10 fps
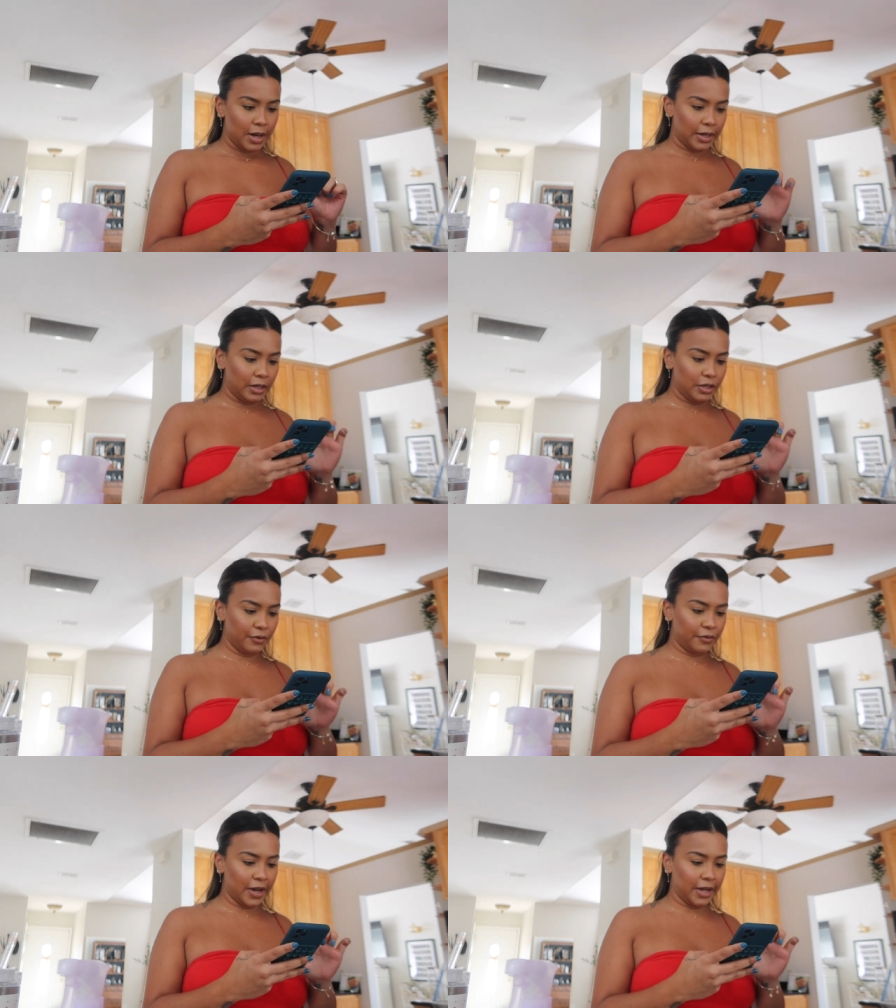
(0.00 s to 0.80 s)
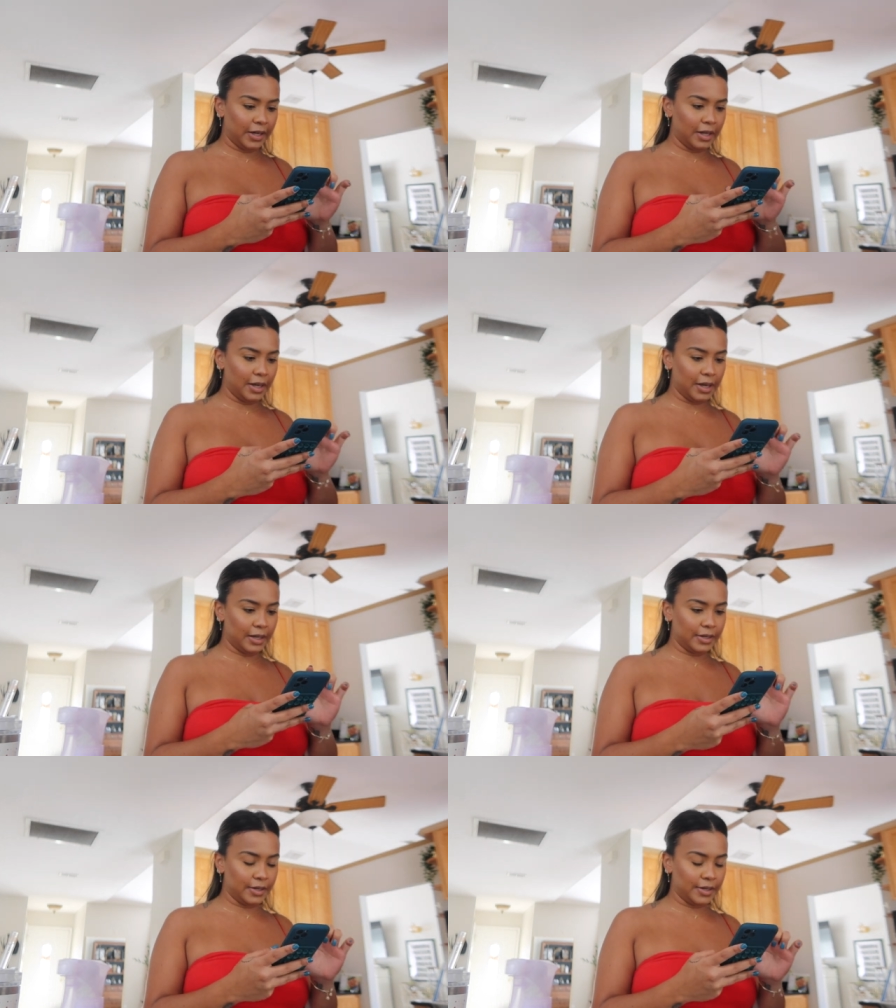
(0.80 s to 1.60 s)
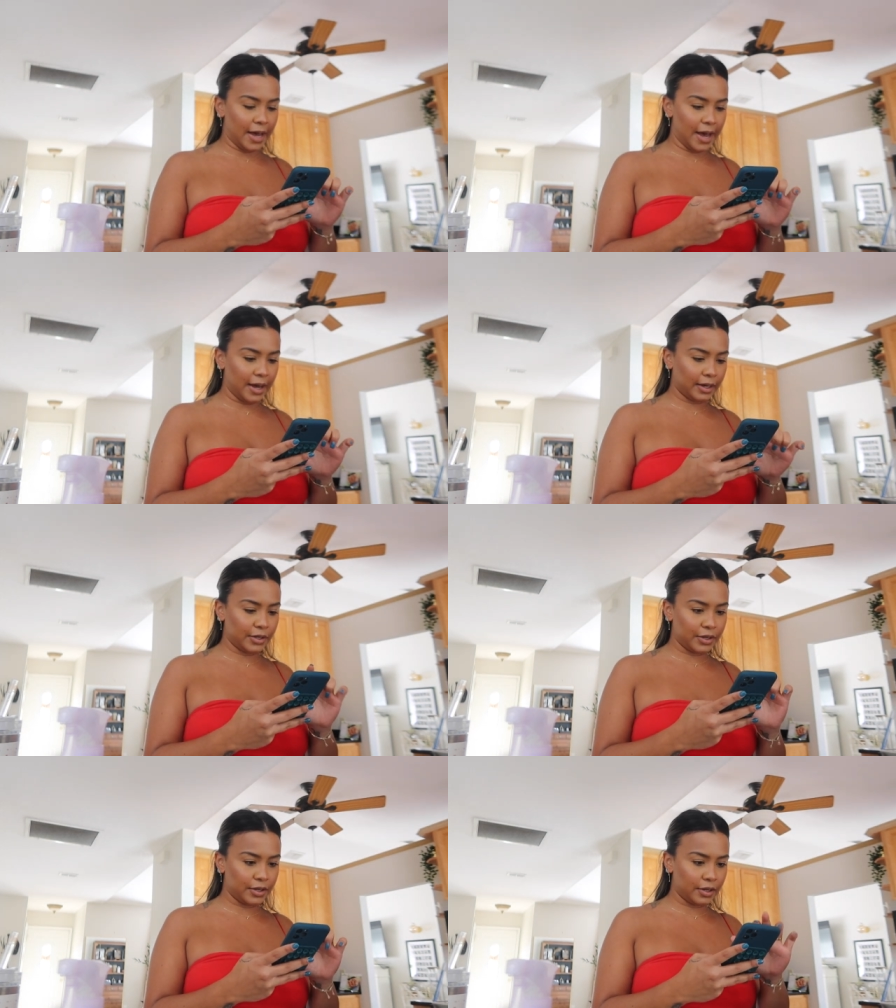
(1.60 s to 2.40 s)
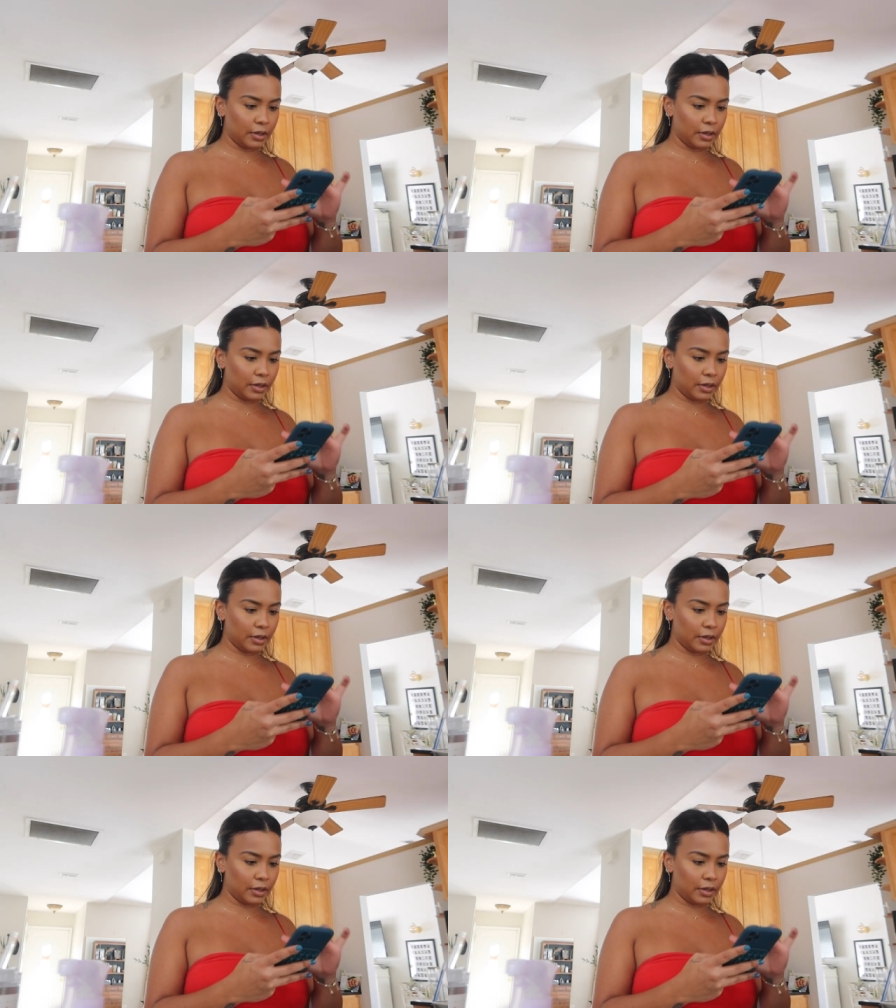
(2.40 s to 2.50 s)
I need to find the exact